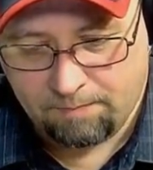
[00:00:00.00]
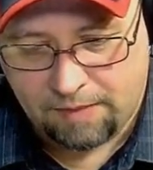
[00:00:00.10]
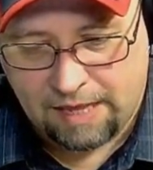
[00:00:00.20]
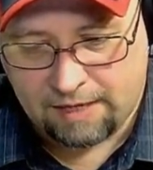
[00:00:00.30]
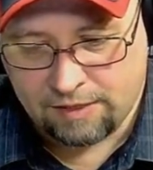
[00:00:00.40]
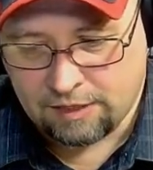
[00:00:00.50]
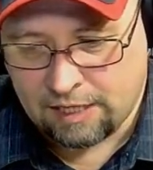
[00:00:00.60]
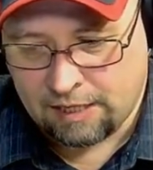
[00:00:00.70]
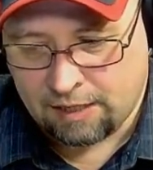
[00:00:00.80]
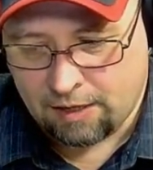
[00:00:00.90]
That is
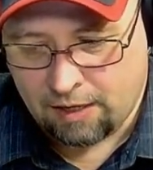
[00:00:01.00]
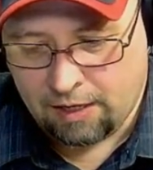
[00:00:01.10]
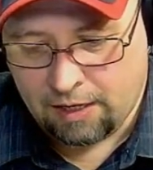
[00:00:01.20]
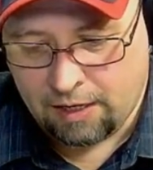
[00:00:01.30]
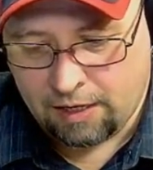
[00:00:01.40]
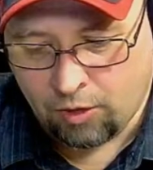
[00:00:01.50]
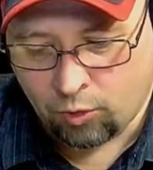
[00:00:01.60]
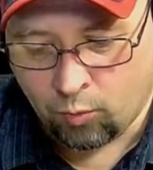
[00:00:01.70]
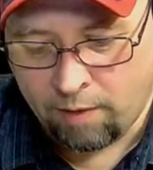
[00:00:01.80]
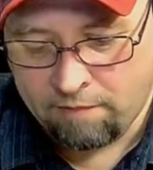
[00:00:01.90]
a
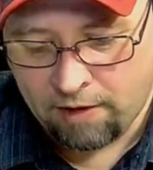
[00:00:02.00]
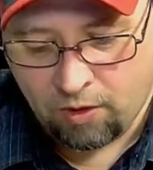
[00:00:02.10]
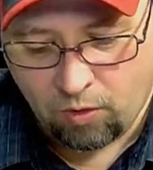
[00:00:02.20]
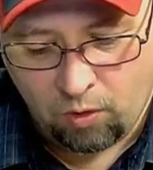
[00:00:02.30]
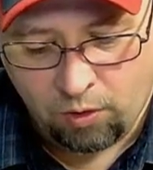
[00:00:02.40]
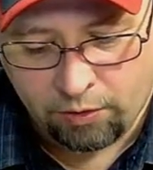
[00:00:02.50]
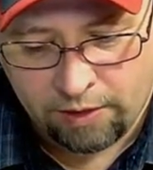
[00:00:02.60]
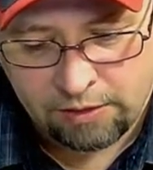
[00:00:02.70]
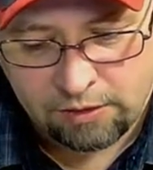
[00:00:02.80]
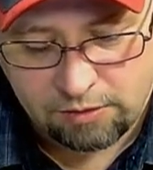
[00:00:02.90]
horrific,
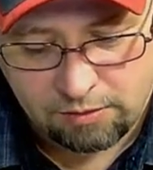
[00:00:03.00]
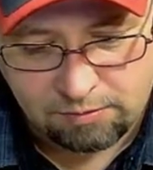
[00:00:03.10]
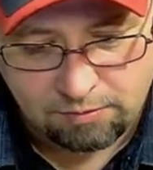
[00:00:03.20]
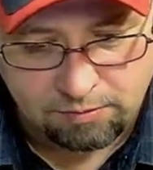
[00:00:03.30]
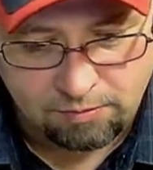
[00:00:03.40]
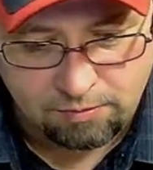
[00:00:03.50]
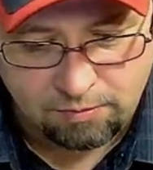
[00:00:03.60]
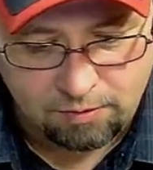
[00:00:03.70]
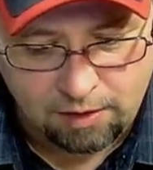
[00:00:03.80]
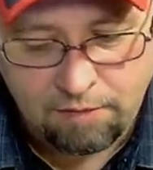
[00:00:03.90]
onerous
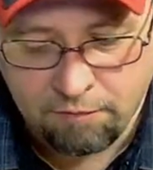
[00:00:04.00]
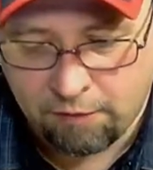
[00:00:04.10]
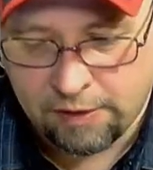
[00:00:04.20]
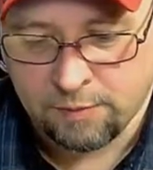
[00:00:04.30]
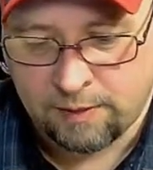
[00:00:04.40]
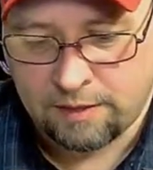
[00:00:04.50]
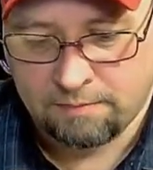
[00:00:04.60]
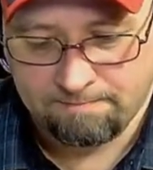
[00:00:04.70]
infringement.